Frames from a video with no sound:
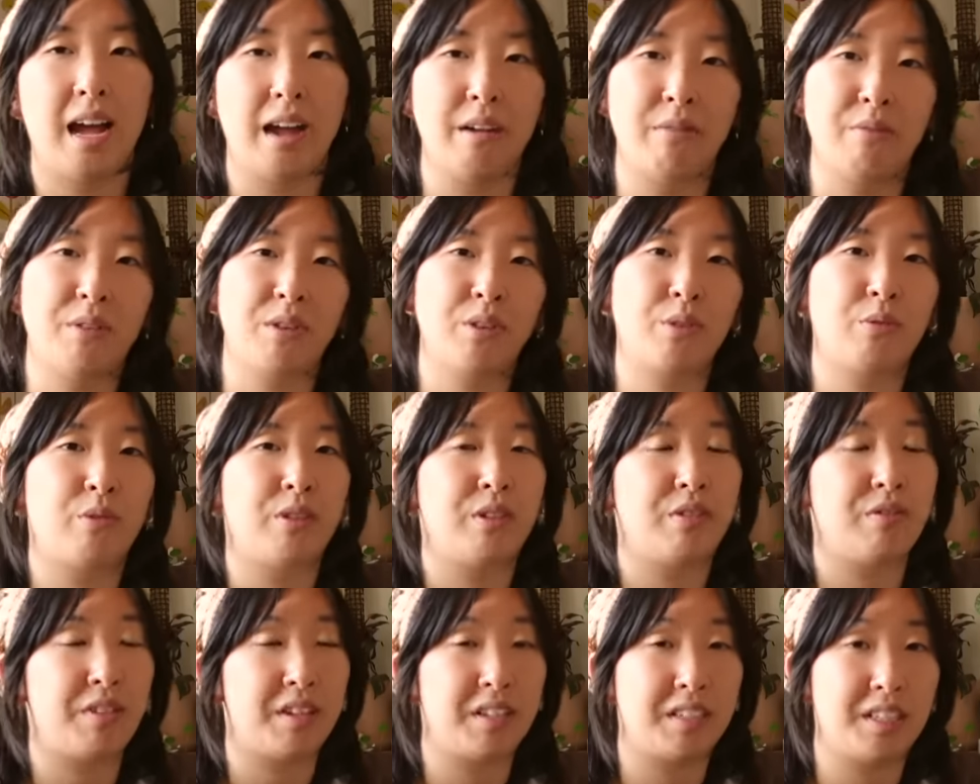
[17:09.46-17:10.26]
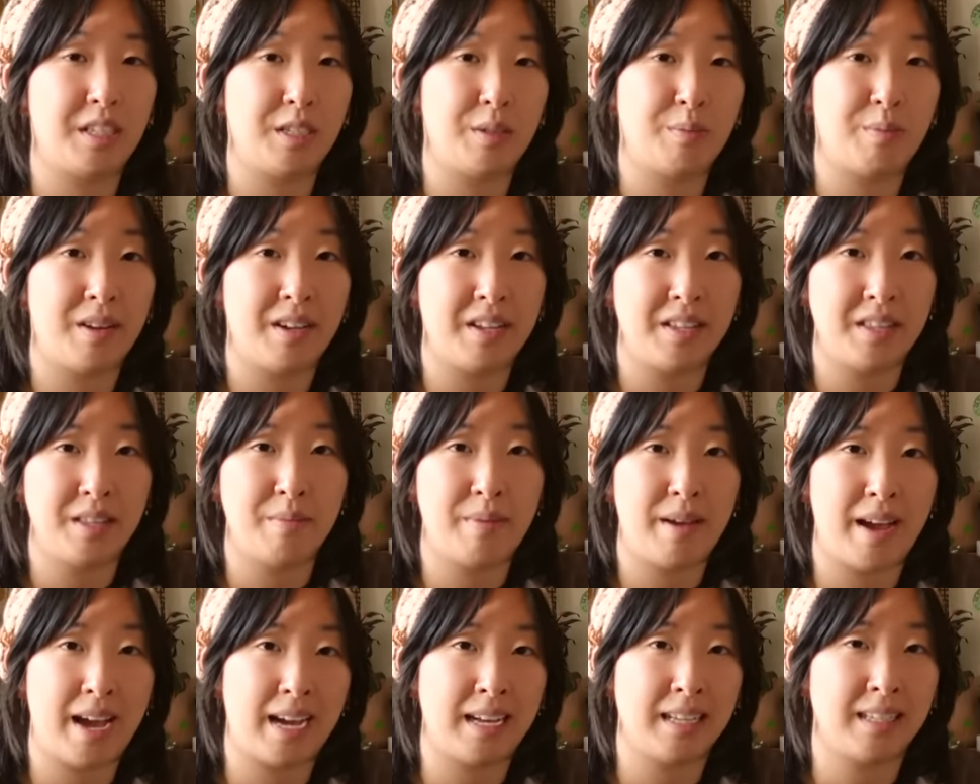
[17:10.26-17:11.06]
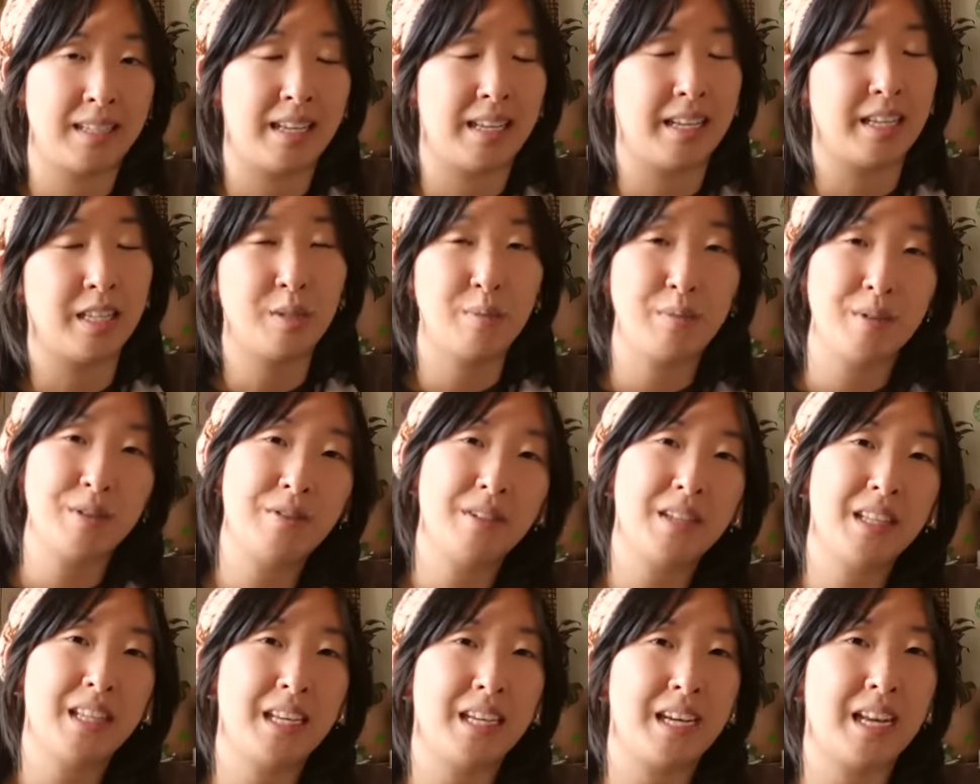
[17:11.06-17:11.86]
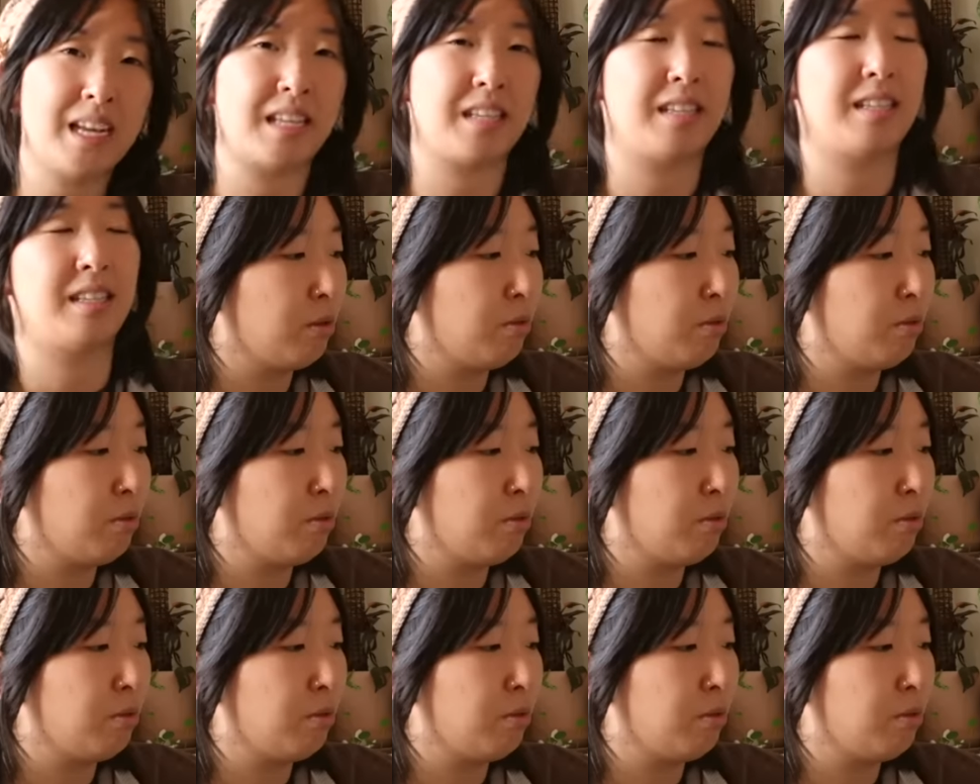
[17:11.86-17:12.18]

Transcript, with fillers: I've worked with FlexiSpot in the past and it's been really nice.